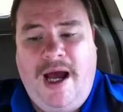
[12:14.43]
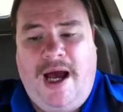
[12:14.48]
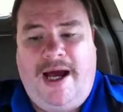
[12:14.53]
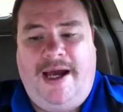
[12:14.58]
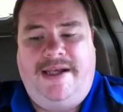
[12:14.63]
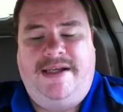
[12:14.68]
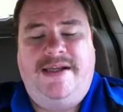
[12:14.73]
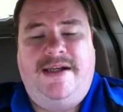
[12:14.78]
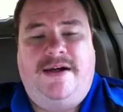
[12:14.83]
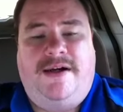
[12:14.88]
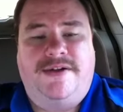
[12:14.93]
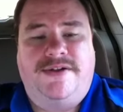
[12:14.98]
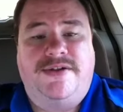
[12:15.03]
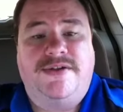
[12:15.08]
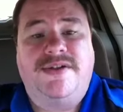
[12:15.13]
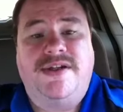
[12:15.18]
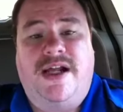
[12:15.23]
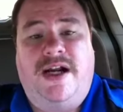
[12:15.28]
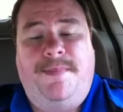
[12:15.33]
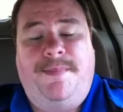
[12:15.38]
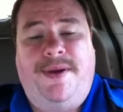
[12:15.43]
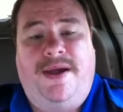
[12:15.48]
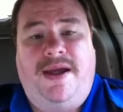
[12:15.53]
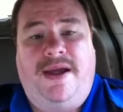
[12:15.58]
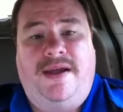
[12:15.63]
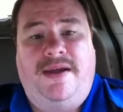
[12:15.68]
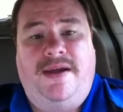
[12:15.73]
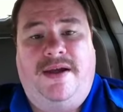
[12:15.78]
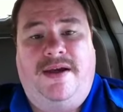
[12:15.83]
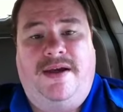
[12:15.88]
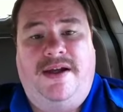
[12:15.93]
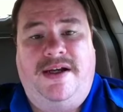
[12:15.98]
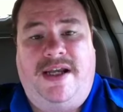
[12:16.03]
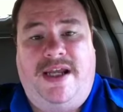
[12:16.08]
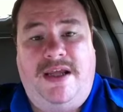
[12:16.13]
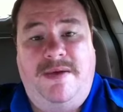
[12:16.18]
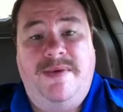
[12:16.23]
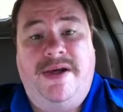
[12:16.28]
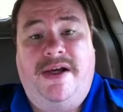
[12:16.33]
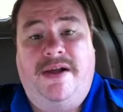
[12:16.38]
I did also set up an
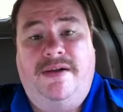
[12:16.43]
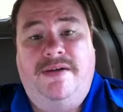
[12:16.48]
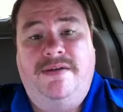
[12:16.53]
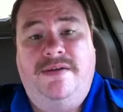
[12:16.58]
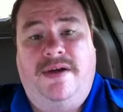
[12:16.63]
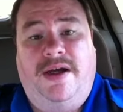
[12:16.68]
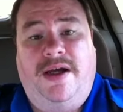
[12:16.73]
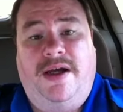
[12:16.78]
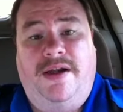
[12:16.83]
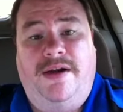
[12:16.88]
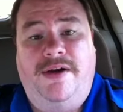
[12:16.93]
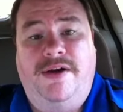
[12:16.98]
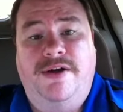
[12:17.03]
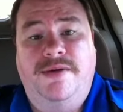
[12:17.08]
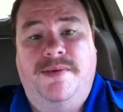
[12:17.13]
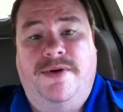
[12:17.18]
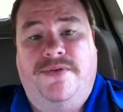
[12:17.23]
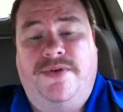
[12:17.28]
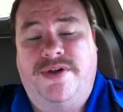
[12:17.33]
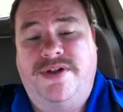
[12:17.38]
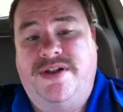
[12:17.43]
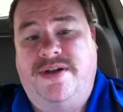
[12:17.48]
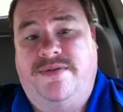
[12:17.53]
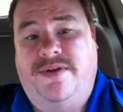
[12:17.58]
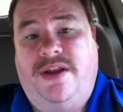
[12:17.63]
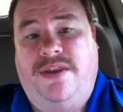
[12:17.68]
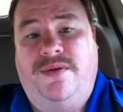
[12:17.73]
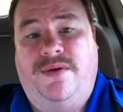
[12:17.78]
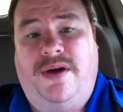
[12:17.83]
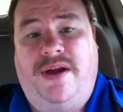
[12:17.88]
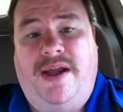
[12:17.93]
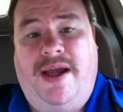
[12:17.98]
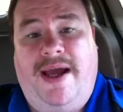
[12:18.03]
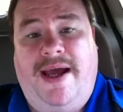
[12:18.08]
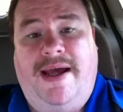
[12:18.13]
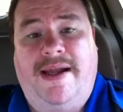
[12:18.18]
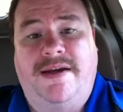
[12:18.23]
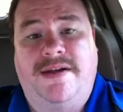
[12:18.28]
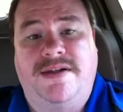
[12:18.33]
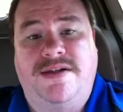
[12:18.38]
email,
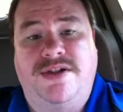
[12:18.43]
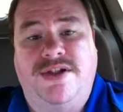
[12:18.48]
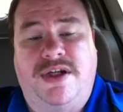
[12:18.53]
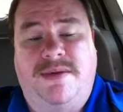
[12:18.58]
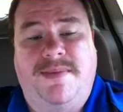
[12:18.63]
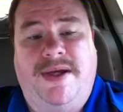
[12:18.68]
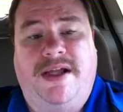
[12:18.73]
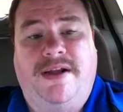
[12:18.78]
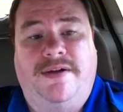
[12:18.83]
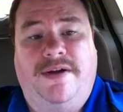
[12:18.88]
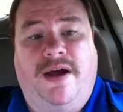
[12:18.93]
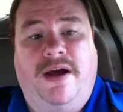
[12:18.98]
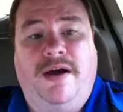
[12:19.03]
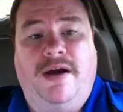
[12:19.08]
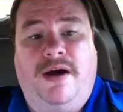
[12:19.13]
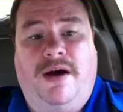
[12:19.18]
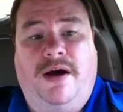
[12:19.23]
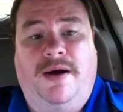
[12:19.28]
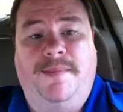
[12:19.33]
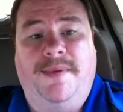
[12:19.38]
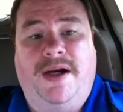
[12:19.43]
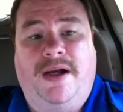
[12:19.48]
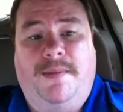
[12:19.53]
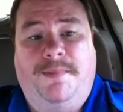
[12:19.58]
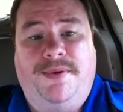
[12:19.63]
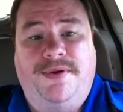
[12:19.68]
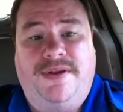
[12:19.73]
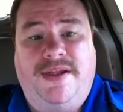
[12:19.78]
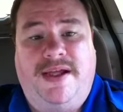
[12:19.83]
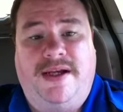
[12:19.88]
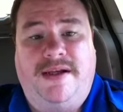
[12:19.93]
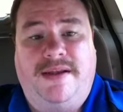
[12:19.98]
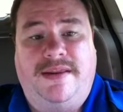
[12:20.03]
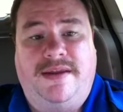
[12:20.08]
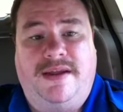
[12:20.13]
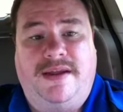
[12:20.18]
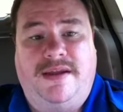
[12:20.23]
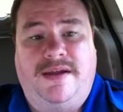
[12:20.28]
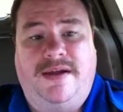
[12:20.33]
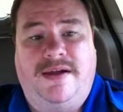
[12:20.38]
noobovore73@gmail.com, and I'll put that in
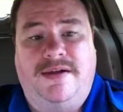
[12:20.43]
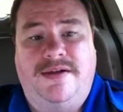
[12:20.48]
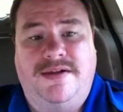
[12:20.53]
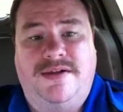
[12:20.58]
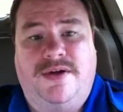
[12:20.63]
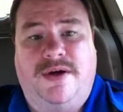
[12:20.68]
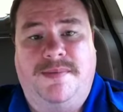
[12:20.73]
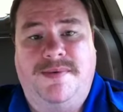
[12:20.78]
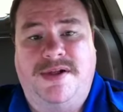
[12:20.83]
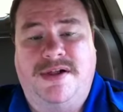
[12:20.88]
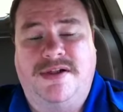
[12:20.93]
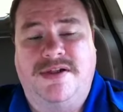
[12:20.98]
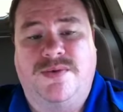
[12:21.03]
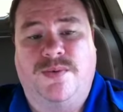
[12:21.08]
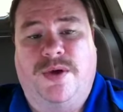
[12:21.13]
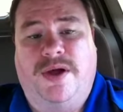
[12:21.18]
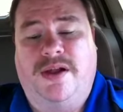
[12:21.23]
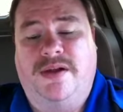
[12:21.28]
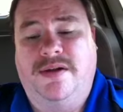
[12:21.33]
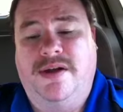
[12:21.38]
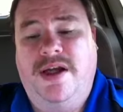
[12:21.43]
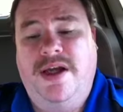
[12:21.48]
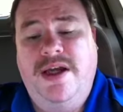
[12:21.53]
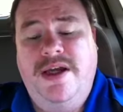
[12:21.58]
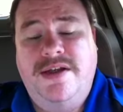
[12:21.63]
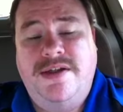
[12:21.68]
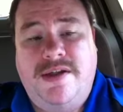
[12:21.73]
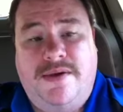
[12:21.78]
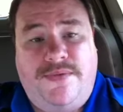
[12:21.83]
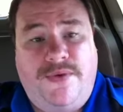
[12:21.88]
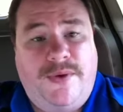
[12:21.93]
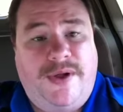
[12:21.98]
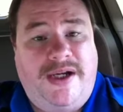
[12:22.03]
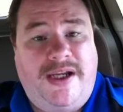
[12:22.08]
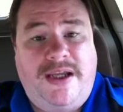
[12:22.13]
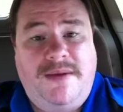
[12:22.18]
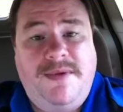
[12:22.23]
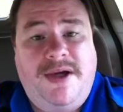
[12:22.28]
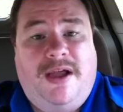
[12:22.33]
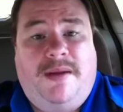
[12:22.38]
the description as well. So if you want
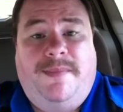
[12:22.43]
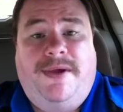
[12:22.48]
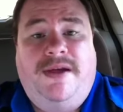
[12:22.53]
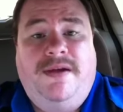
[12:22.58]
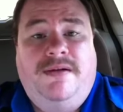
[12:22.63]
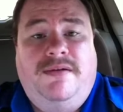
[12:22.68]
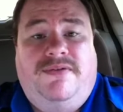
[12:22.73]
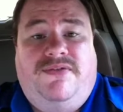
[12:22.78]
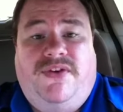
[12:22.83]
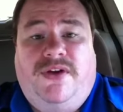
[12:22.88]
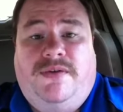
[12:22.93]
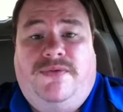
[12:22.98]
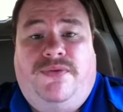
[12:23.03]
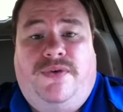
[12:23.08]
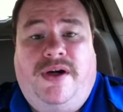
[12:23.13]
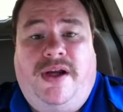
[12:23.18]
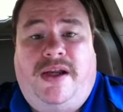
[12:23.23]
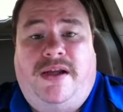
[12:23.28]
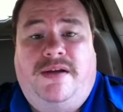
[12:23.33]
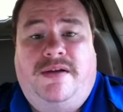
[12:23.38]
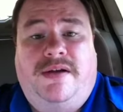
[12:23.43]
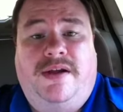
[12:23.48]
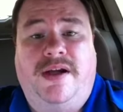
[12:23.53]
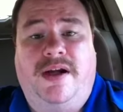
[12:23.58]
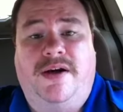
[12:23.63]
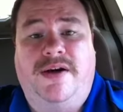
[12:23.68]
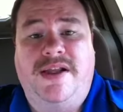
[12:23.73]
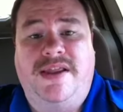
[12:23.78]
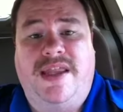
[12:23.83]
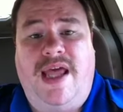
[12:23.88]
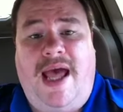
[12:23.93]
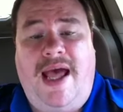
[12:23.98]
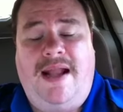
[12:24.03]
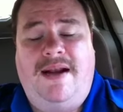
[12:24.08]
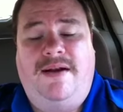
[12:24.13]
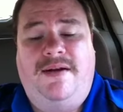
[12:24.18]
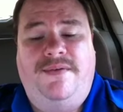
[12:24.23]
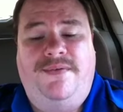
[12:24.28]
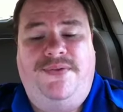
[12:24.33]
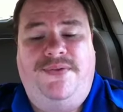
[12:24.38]
to email me, feel free.
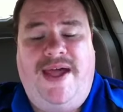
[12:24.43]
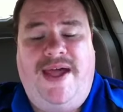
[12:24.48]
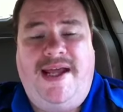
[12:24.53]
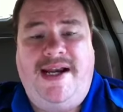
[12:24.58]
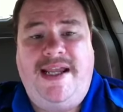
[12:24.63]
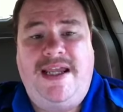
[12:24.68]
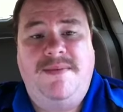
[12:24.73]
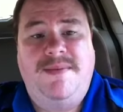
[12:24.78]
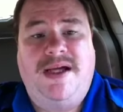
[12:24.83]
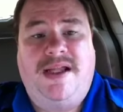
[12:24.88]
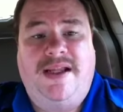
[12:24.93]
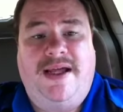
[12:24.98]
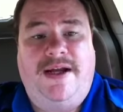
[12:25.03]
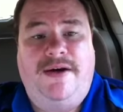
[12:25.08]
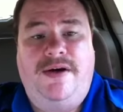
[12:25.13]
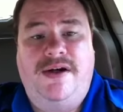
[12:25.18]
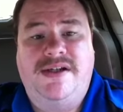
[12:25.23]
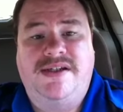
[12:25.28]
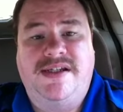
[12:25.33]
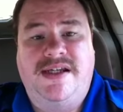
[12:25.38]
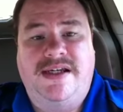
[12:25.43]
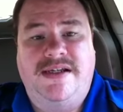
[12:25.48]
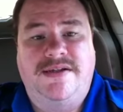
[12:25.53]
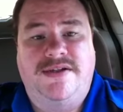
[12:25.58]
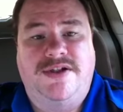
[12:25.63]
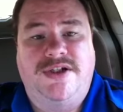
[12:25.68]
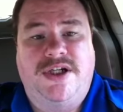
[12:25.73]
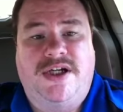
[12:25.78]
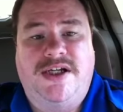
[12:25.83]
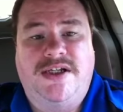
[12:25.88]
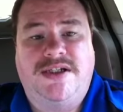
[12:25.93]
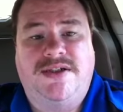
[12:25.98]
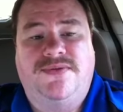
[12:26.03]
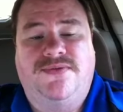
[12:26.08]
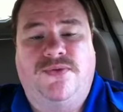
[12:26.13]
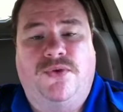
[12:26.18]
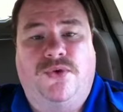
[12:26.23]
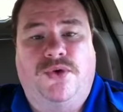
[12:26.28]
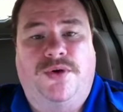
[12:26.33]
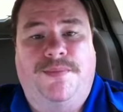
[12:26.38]
That email address is just
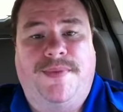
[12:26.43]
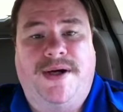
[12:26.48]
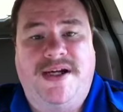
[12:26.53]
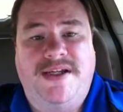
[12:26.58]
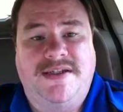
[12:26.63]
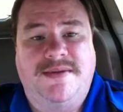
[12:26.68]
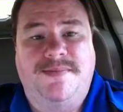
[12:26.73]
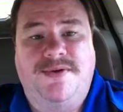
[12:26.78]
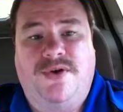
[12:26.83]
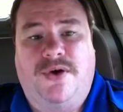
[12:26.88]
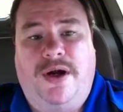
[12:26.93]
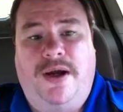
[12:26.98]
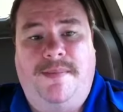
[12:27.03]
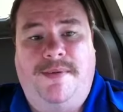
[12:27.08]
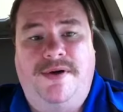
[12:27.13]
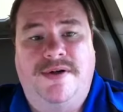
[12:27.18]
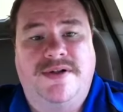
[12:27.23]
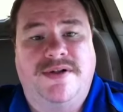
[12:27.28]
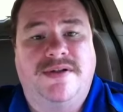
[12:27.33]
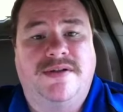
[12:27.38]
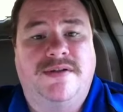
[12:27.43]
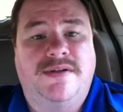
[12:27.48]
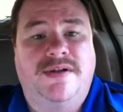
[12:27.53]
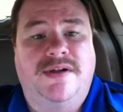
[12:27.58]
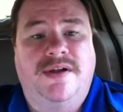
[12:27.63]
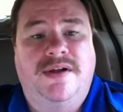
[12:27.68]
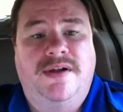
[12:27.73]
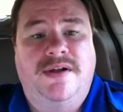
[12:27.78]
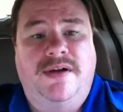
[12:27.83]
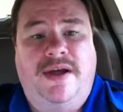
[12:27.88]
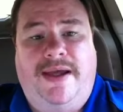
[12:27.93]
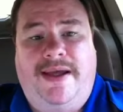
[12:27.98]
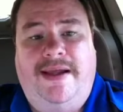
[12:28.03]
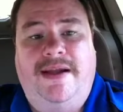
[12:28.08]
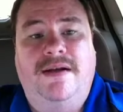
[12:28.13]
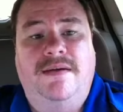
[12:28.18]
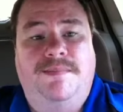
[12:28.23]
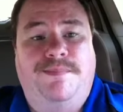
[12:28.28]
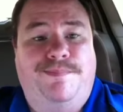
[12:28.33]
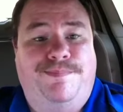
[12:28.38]
for my subscribers
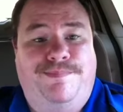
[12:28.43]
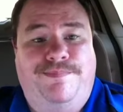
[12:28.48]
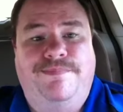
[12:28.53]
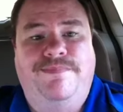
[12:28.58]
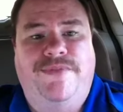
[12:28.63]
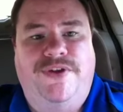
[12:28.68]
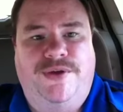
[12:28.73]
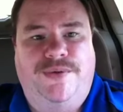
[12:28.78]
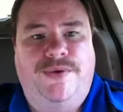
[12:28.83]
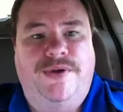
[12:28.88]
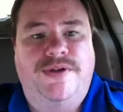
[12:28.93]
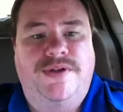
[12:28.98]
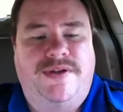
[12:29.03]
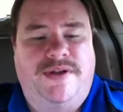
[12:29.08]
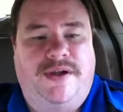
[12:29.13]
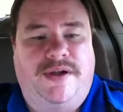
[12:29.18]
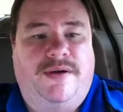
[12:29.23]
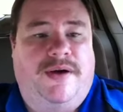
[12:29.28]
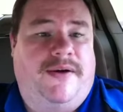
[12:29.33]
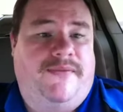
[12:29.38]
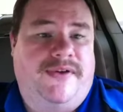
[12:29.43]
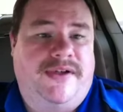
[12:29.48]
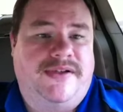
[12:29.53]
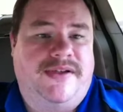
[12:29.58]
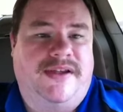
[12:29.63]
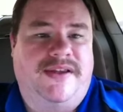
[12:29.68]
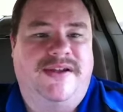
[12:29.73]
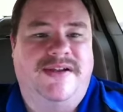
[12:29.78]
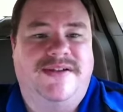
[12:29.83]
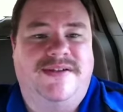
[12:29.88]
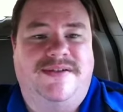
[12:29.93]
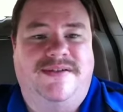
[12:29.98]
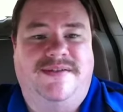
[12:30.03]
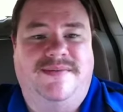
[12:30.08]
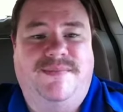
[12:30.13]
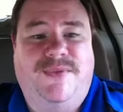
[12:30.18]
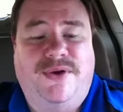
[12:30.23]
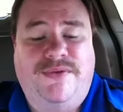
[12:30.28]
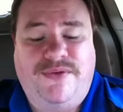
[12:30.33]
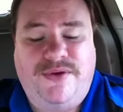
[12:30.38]
and viewers. Obviously there's
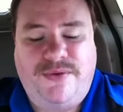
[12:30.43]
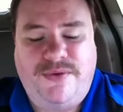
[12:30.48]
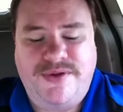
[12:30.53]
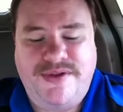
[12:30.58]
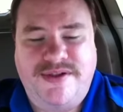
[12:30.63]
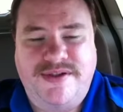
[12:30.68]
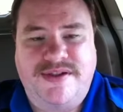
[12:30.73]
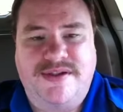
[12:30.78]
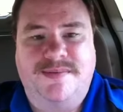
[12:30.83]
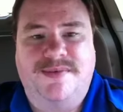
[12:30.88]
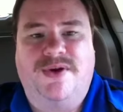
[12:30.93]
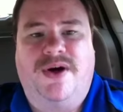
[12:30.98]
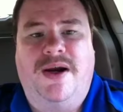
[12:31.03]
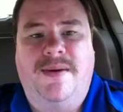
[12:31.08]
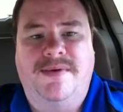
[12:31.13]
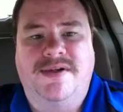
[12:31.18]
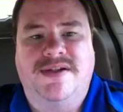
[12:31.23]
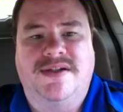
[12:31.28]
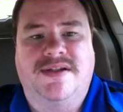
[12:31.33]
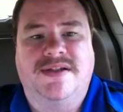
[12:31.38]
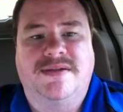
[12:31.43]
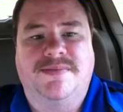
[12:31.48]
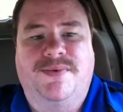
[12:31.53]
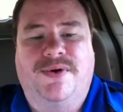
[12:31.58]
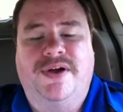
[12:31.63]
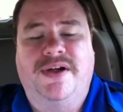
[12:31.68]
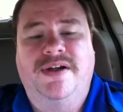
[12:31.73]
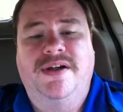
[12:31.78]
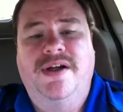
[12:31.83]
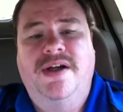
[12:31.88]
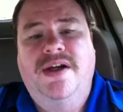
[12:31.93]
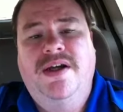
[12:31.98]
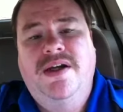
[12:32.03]
more viewers than subscribers at this point.